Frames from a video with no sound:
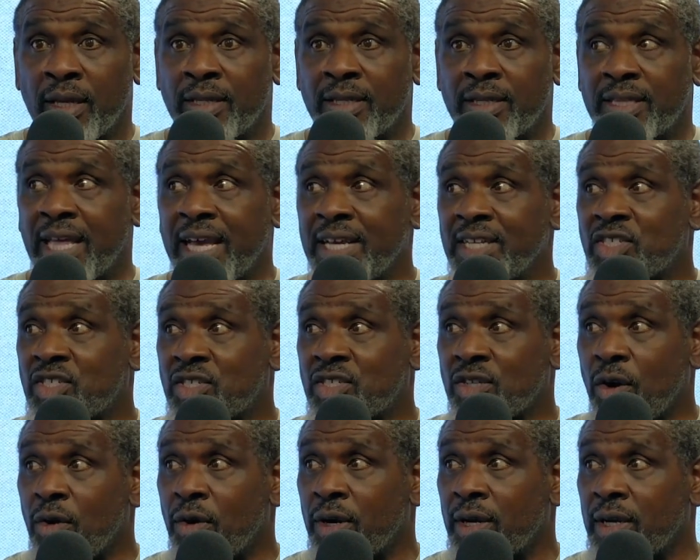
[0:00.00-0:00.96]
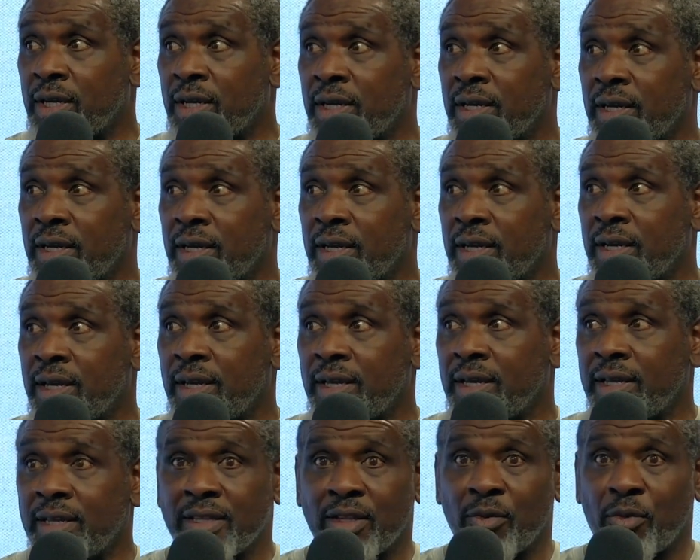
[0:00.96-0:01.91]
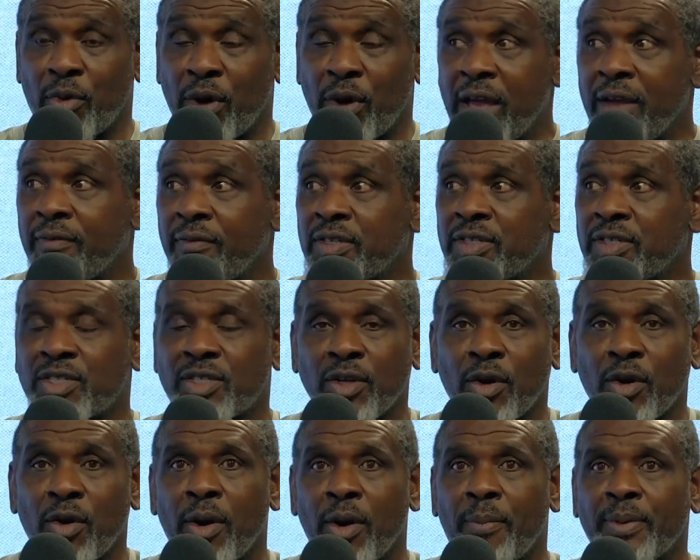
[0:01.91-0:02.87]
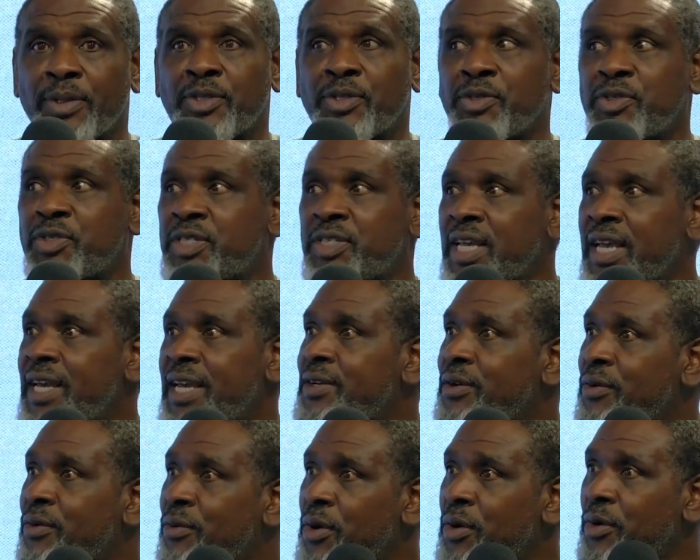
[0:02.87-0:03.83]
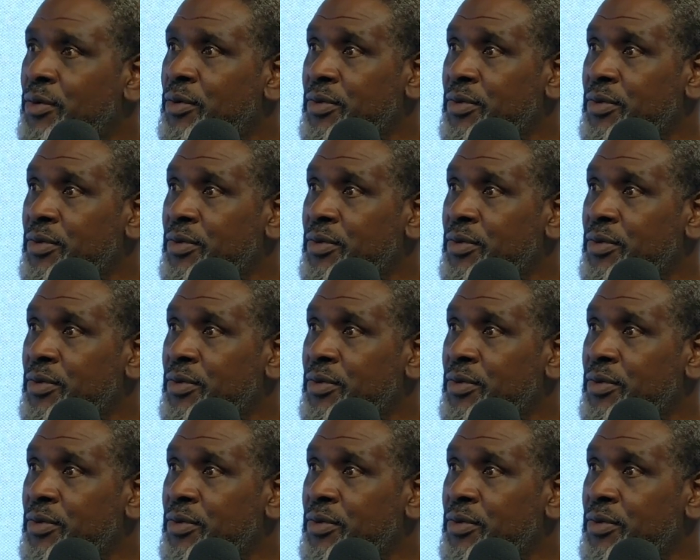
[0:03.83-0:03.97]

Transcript: they saw it. The Ravens saw it, but you said the wrong